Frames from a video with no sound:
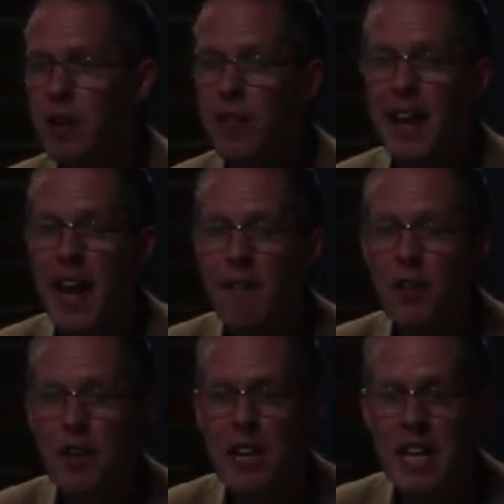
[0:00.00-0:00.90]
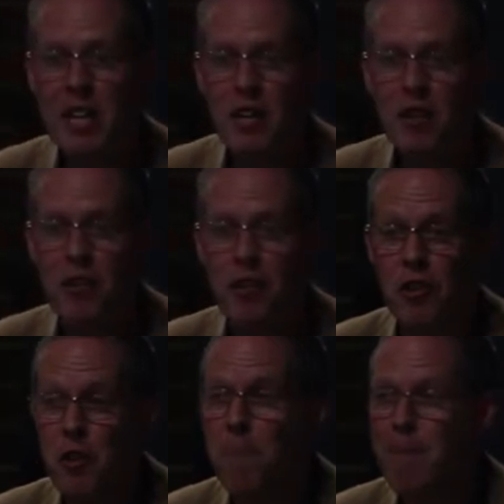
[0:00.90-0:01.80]
They haven't needed
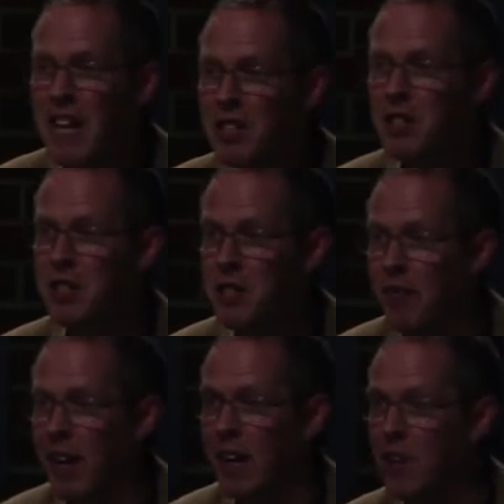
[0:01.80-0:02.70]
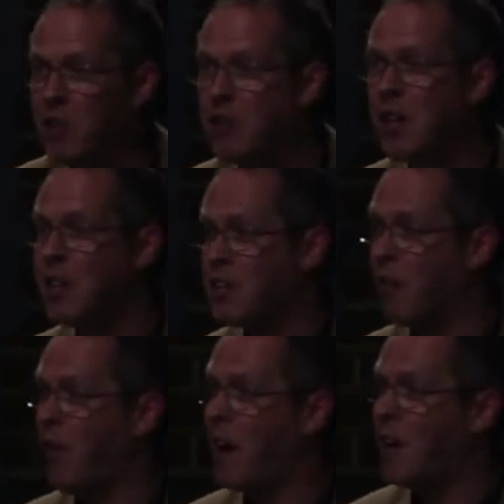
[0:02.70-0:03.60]
to do mass surveillance to
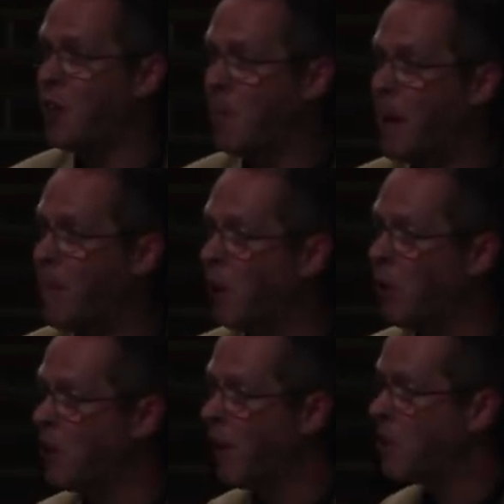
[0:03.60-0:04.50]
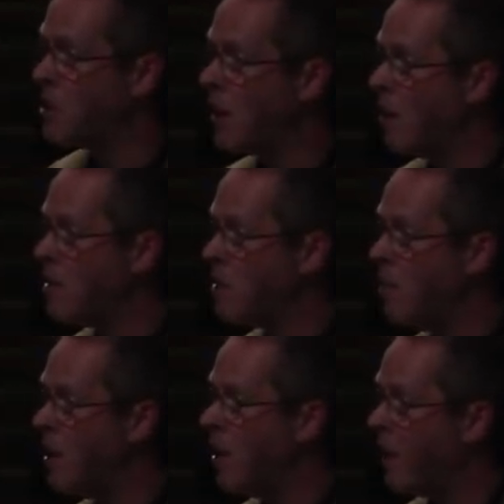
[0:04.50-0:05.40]
find the people who've done the
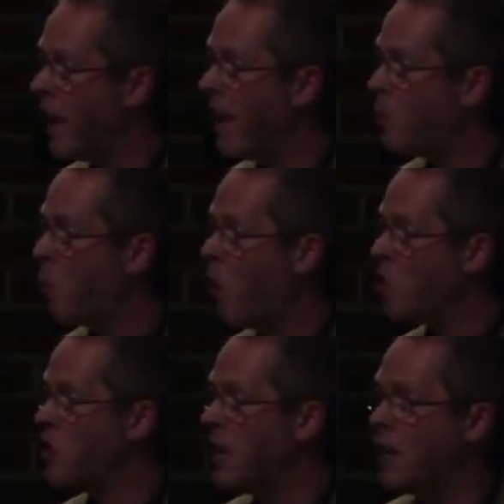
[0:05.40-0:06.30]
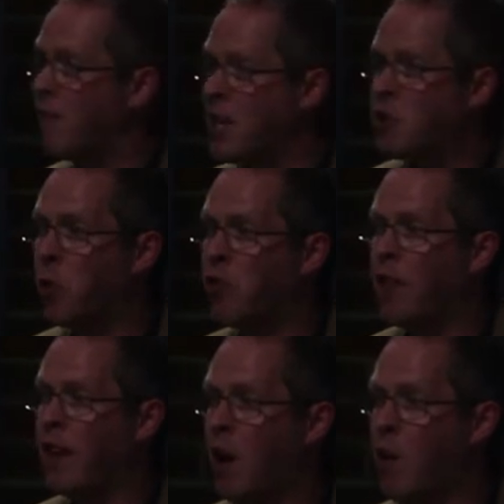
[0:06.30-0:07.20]
terrorism. They have to watch the individuals
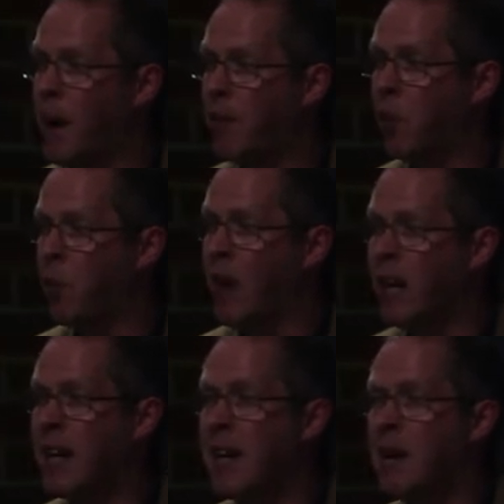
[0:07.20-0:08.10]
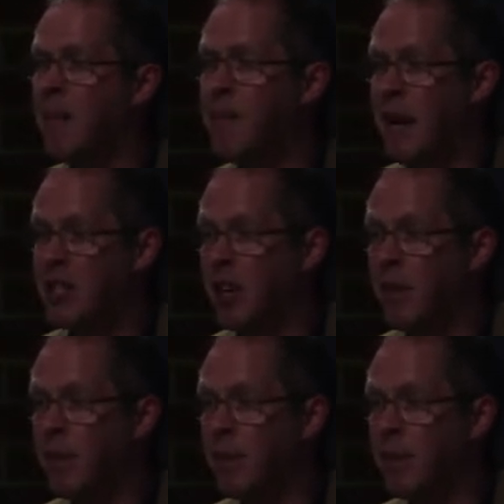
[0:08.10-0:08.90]
that they know about already better.